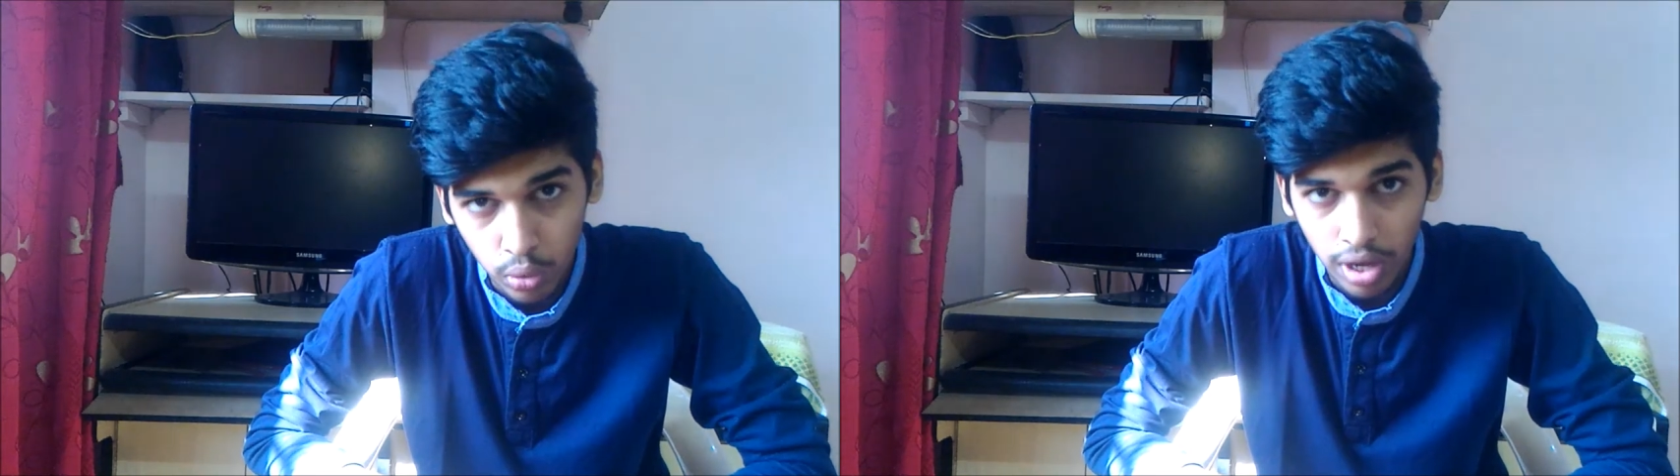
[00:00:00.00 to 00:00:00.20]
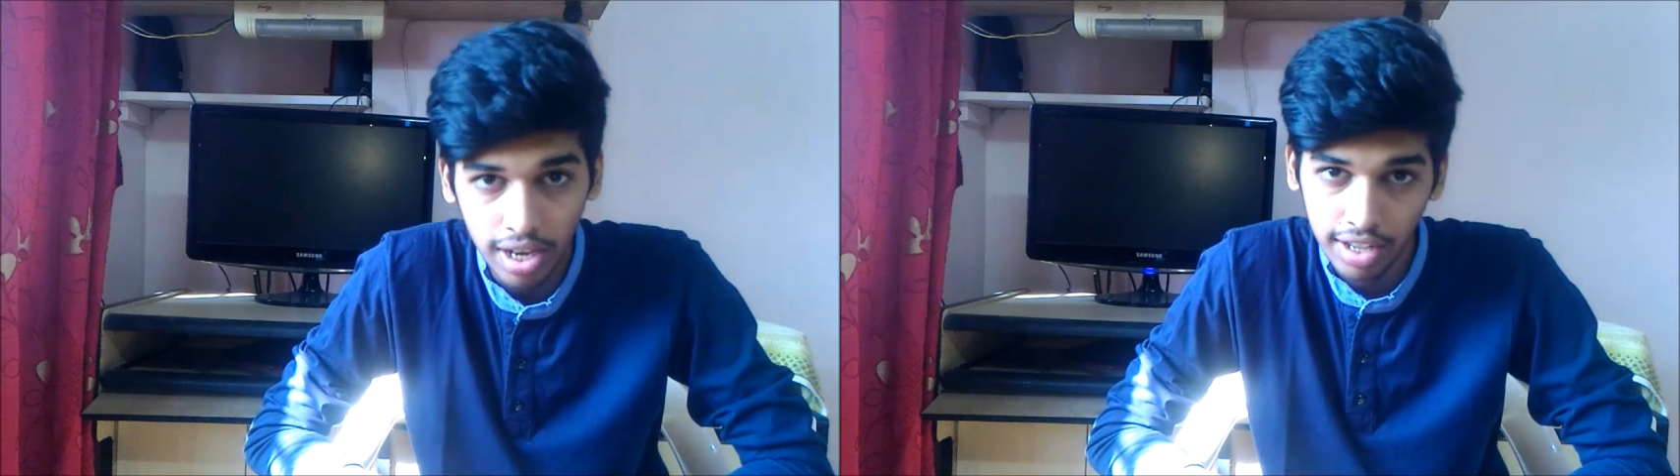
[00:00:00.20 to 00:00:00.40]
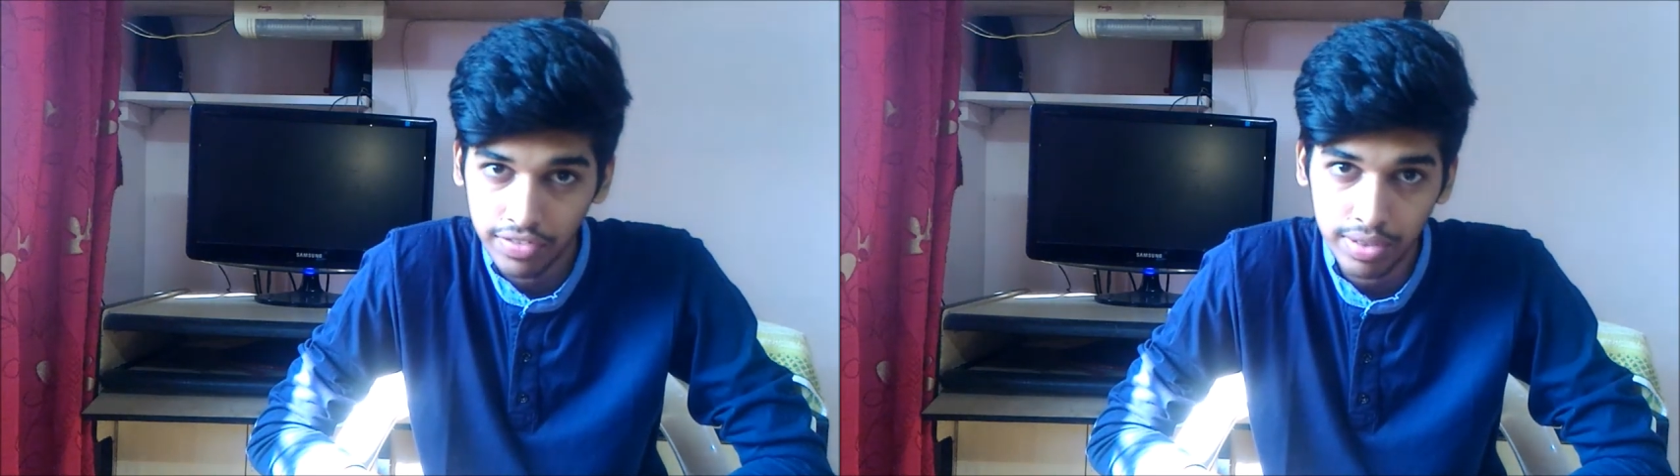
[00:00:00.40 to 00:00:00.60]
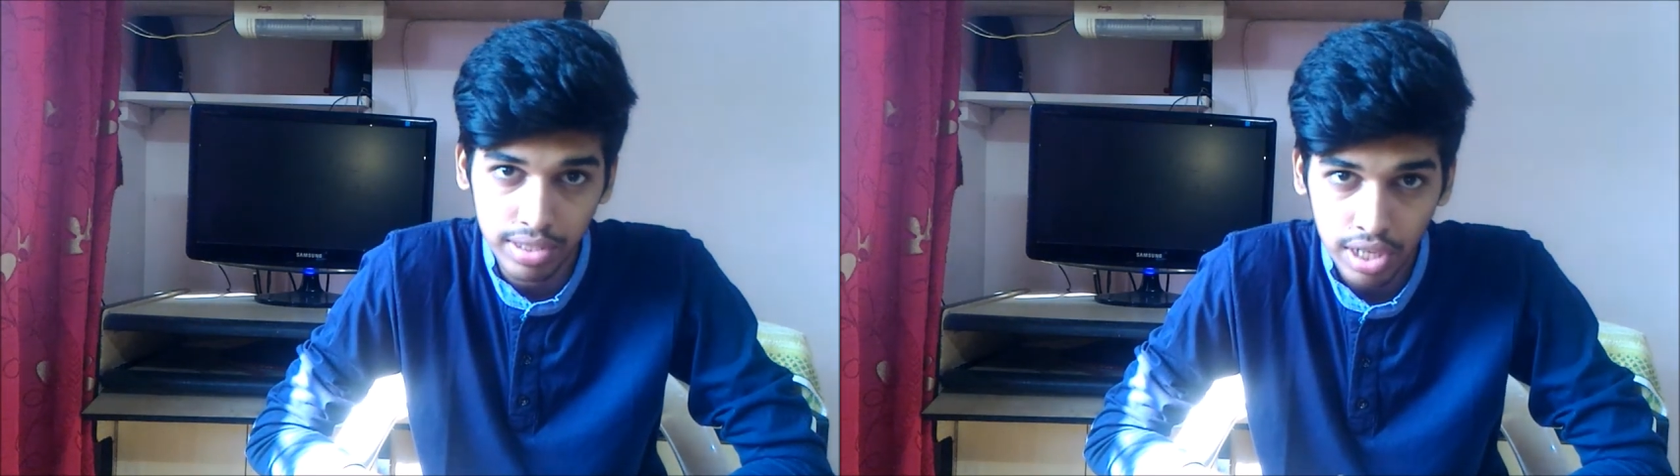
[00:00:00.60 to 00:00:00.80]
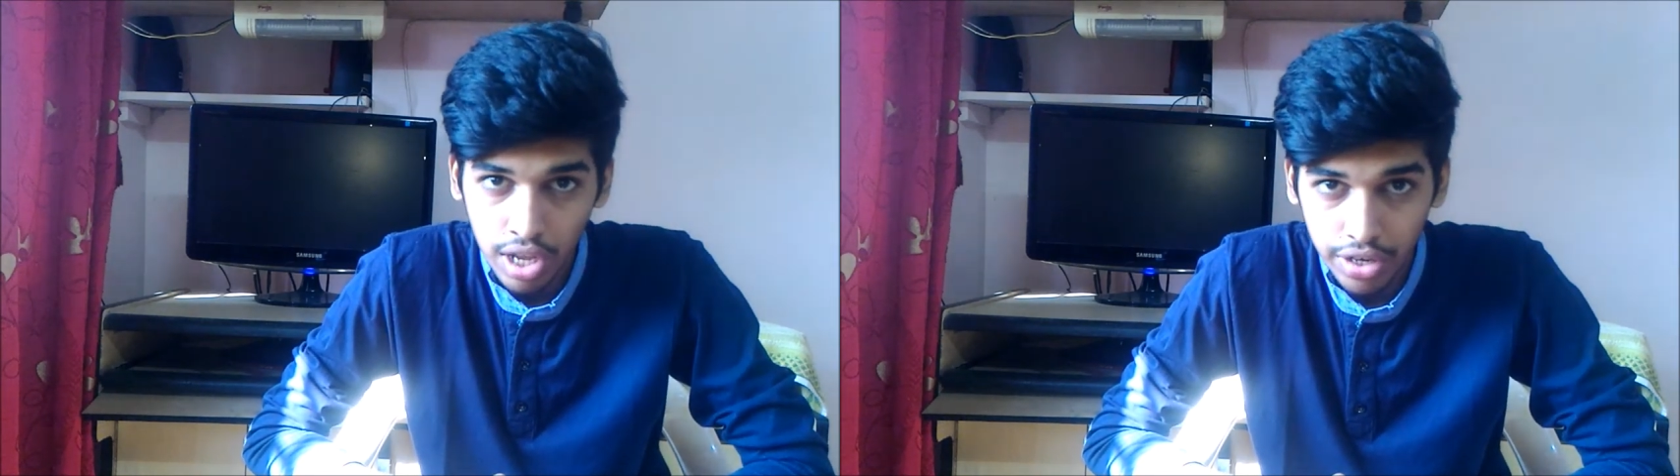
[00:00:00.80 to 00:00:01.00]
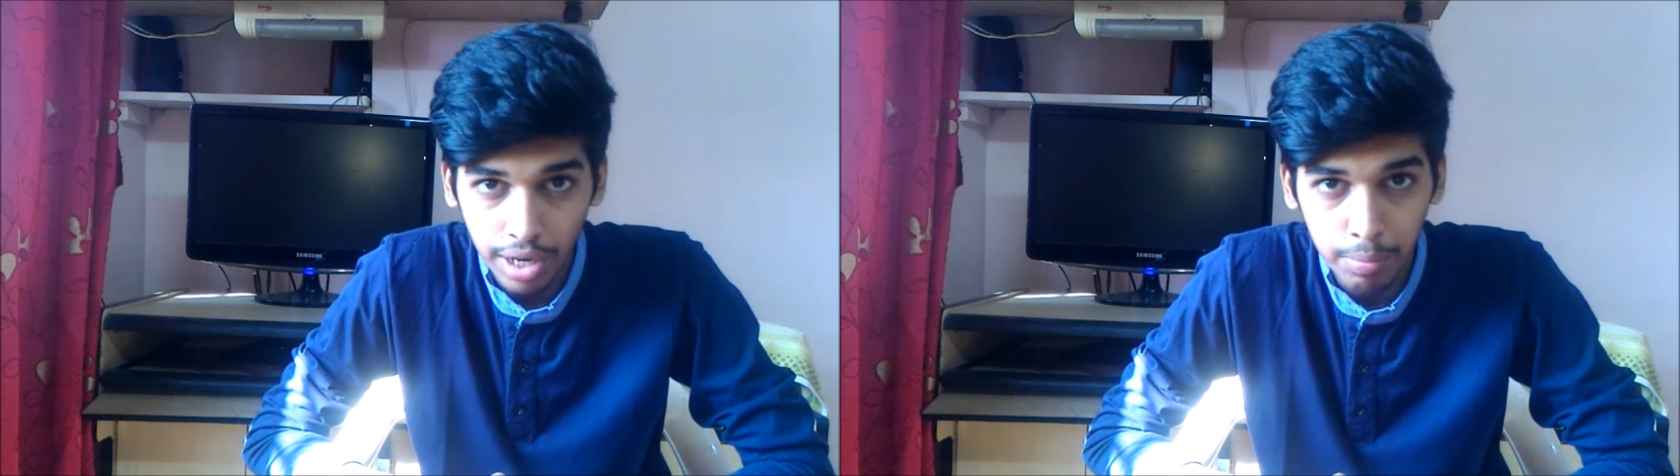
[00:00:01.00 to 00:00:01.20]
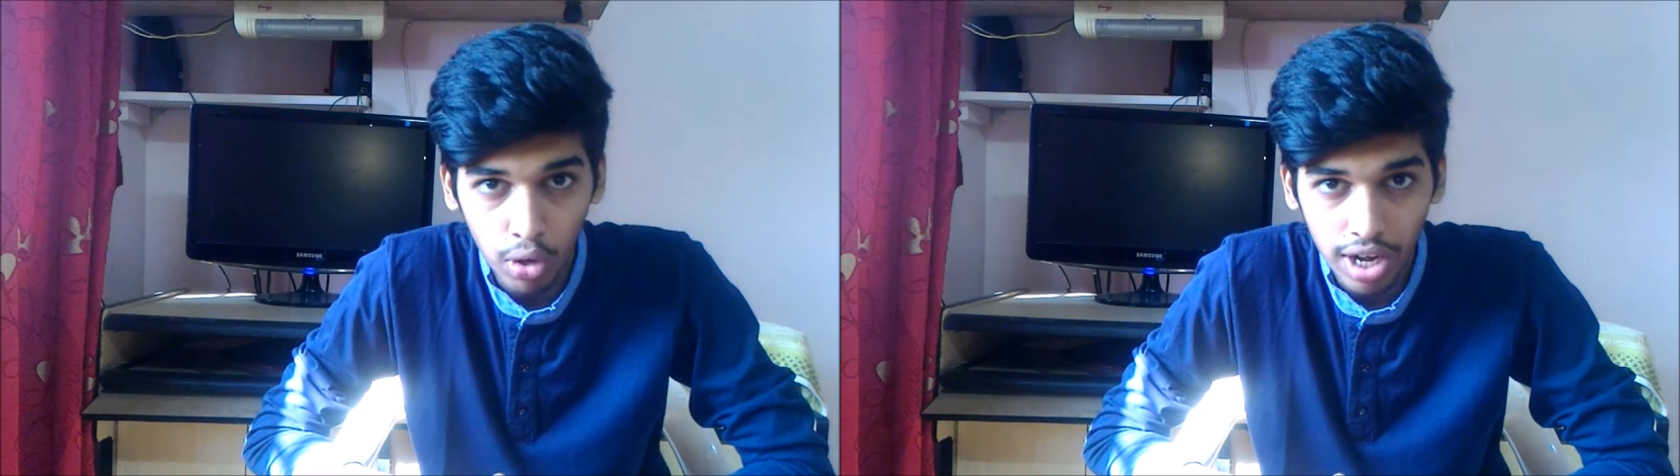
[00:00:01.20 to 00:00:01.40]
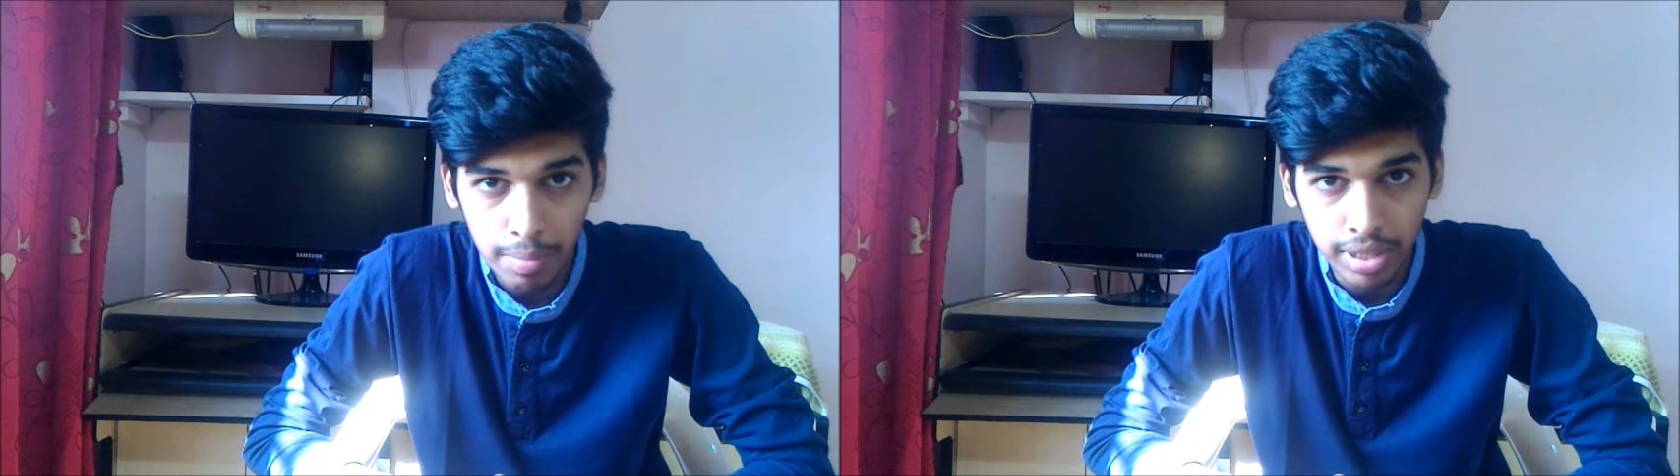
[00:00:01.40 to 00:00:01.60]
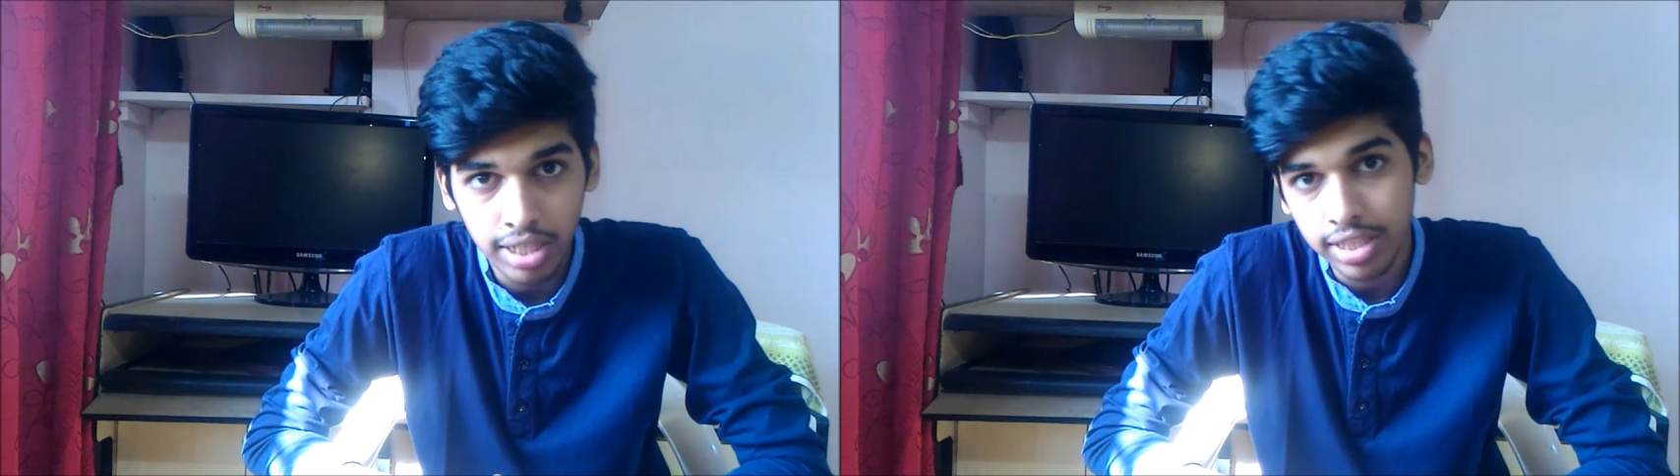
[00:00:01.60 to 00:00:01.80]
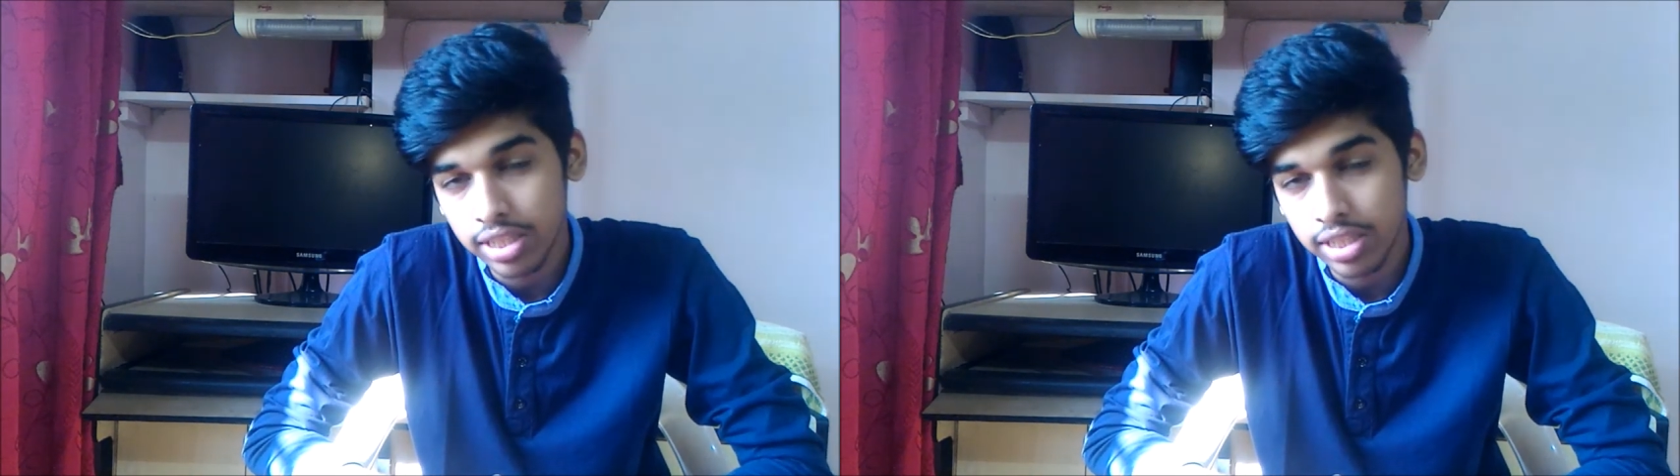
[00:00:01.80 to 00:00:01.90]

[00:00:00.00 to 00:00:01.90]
I love his dead ball abilities.